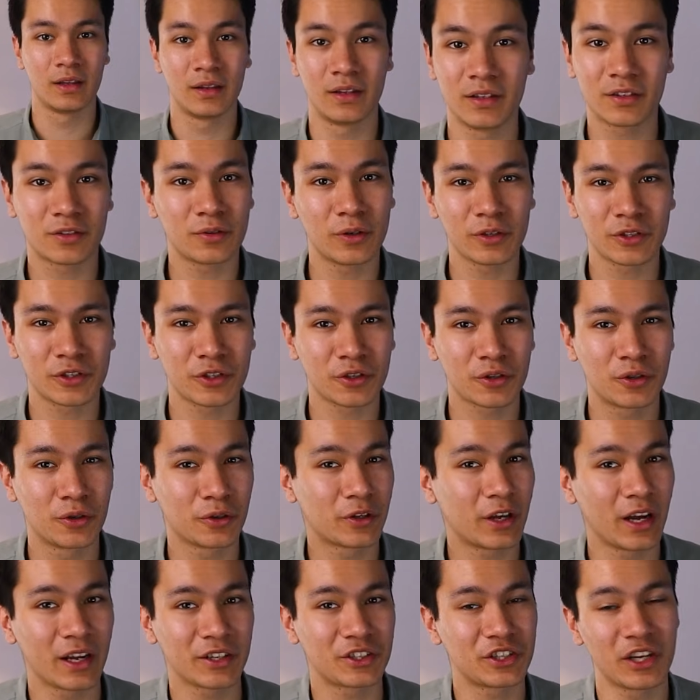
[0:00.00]
This question
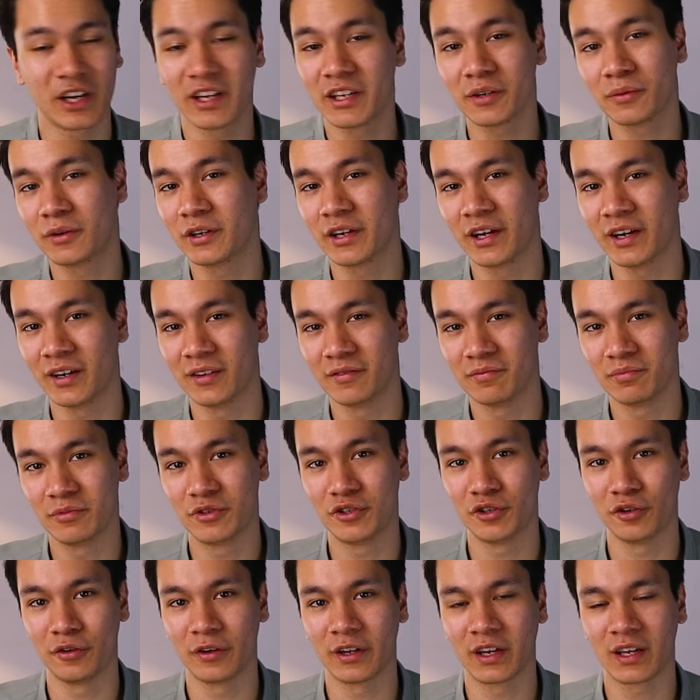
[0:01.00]
could catch anyone out
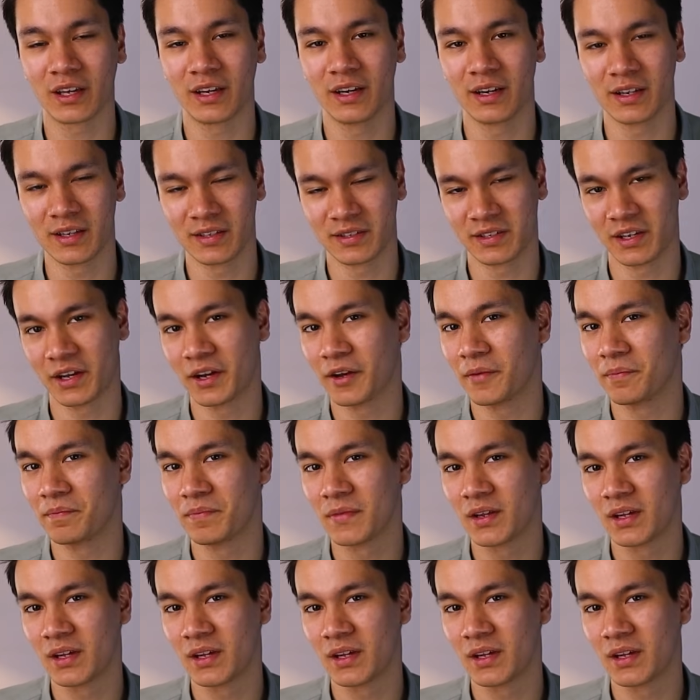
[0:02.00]
during an exam.